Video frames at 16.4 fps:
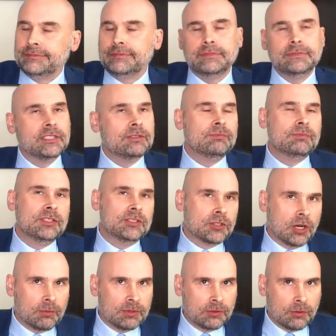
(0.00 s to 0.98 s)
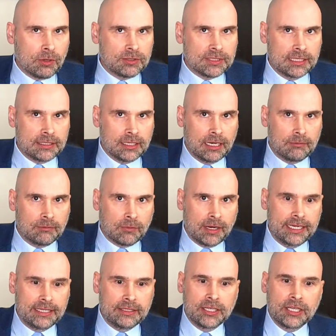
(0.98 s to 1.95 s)
you start with gross income,
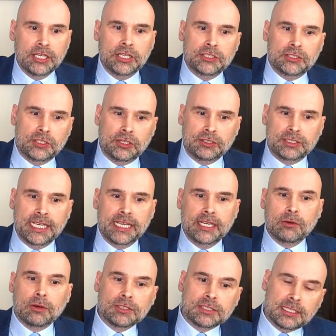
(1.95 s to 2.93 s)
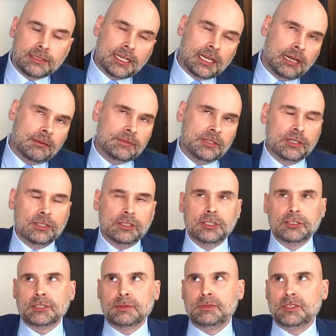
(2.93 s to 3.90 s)
right? So you're taking gross income,
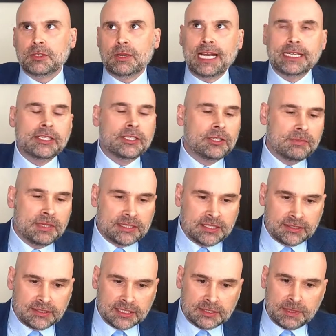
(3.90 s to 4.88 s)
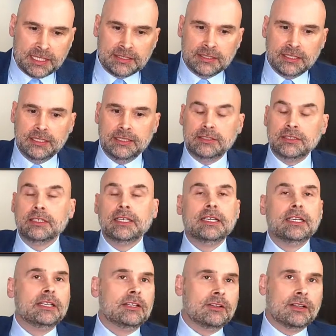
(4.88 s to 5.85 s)
you're subtracting your business expenses,
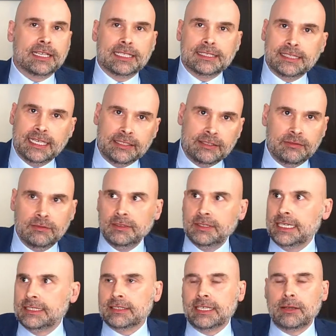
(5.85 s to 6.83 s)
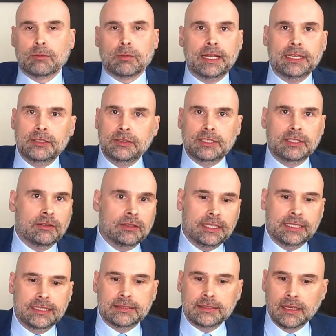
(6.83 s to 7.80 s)
like I said, things like rent,
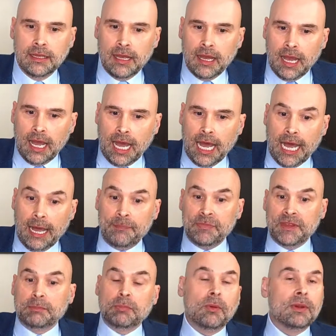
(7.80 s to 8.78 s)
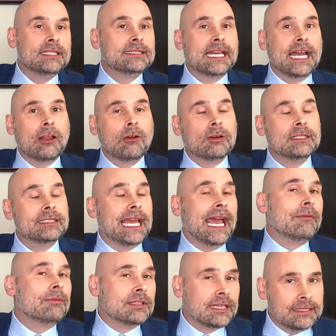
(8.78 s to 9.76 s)
utilities, employee salaries,
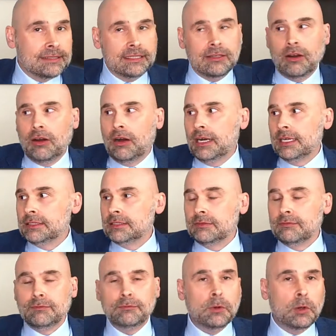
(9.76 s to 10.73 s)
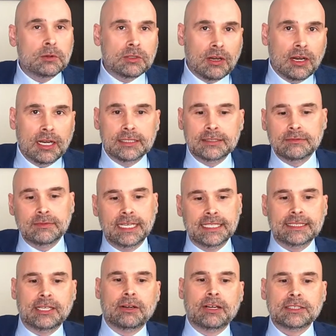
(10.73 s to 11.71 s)
advertising costs, phone costs, et
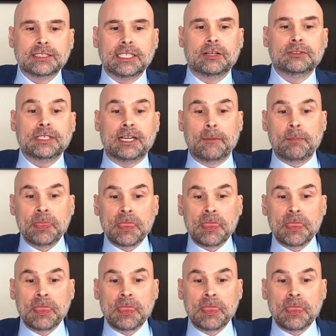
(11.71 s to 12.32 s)
cetera, et cetera, et cetera.